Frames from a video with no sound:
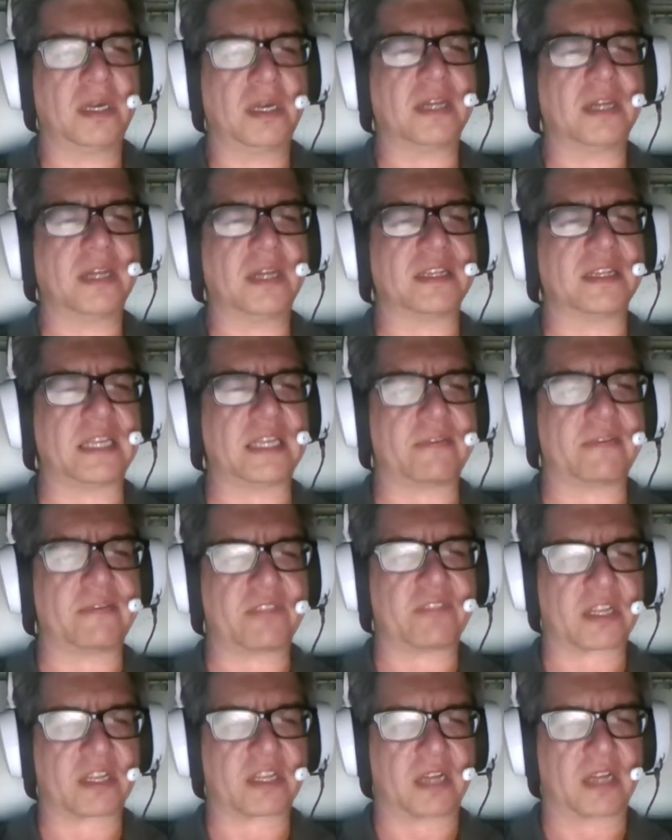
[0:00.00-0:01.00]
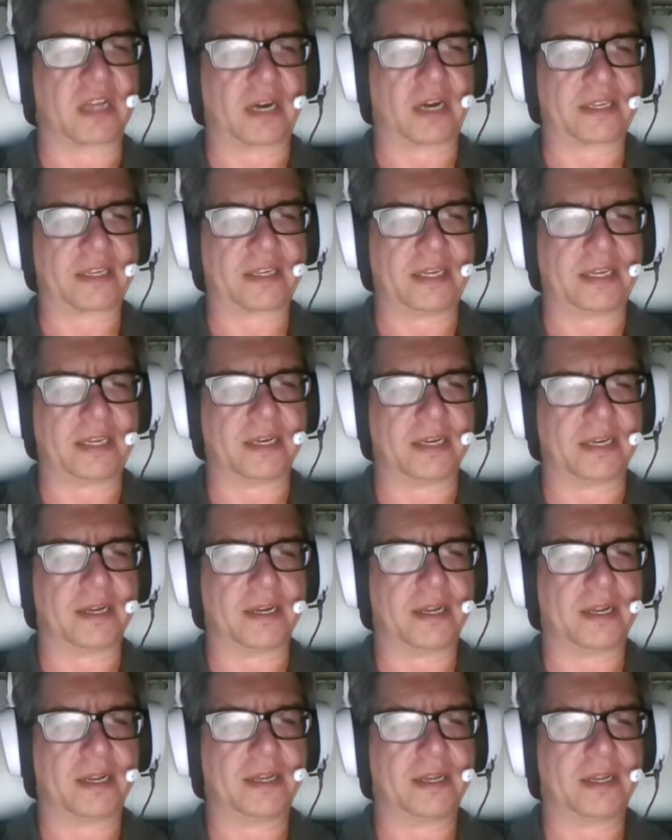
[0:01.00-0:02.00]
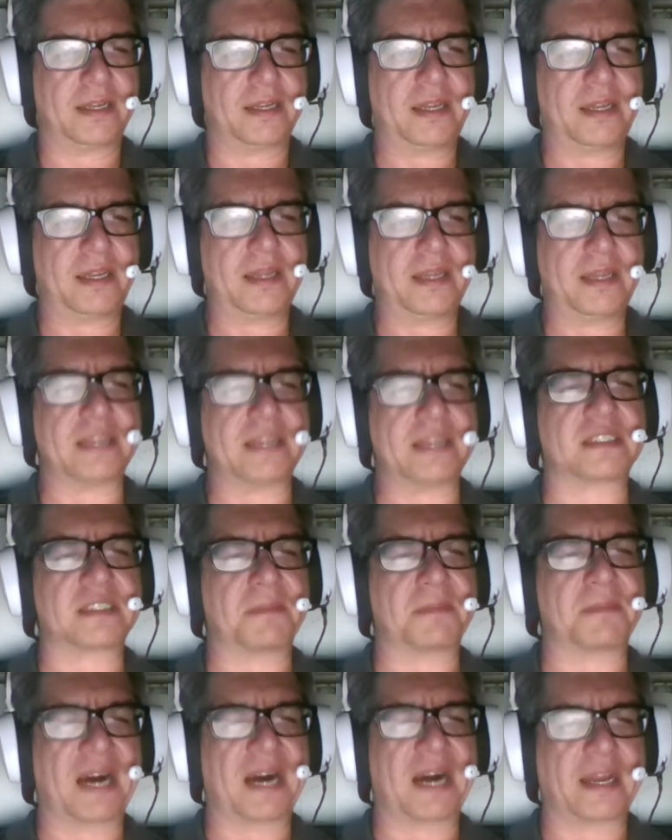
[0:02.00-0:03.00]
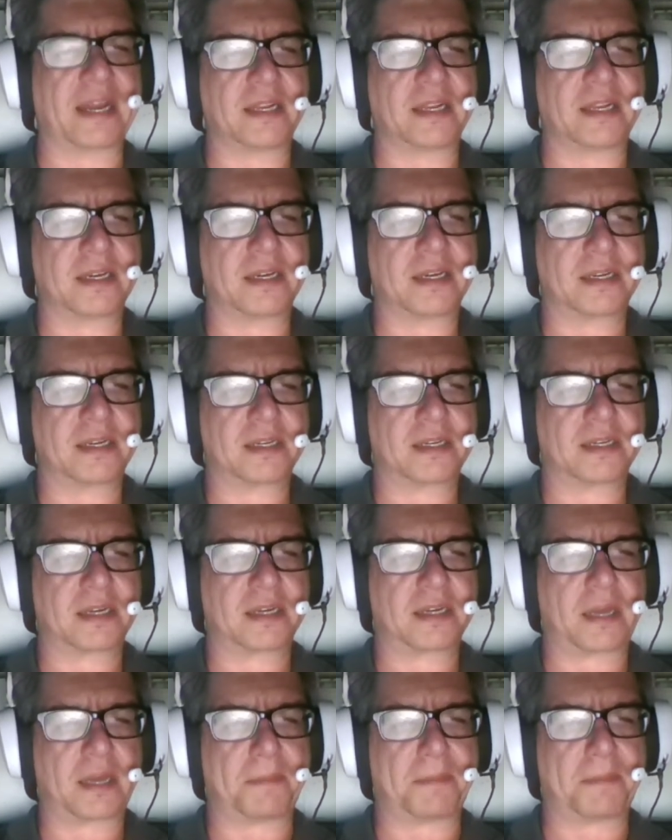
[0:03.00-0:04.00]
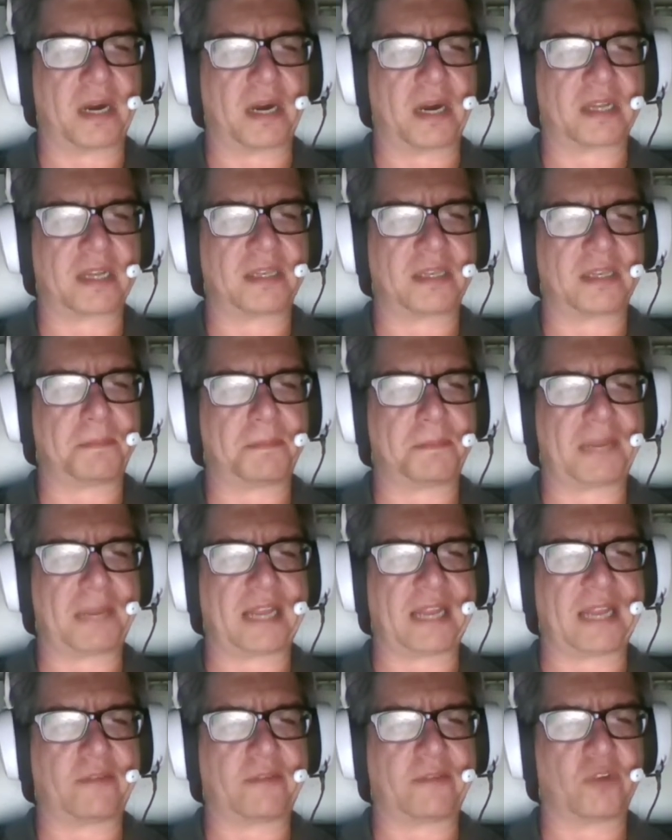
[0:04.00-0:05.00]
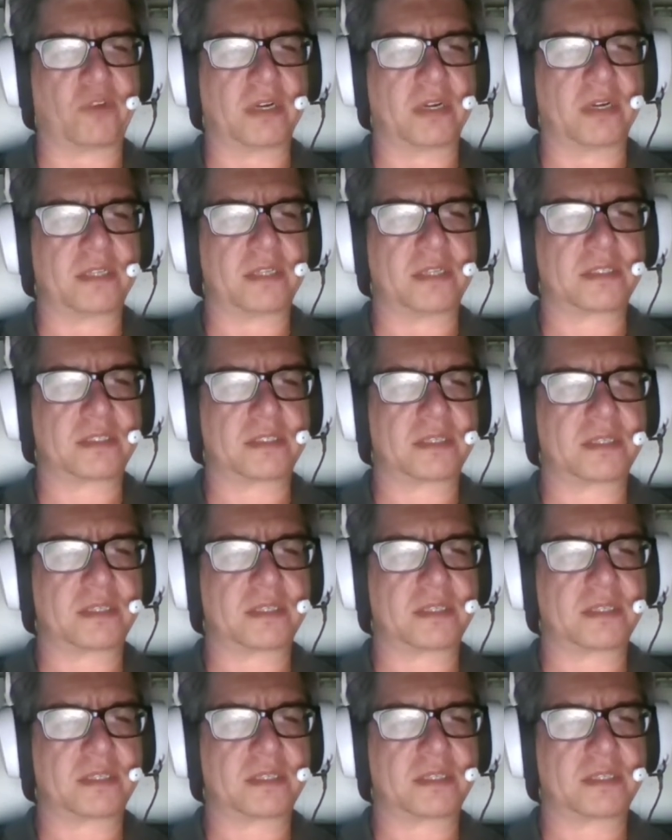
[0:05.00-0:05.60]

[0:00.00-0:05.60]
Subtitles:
Leave the clock here. It's mine. I bought it and paid for it.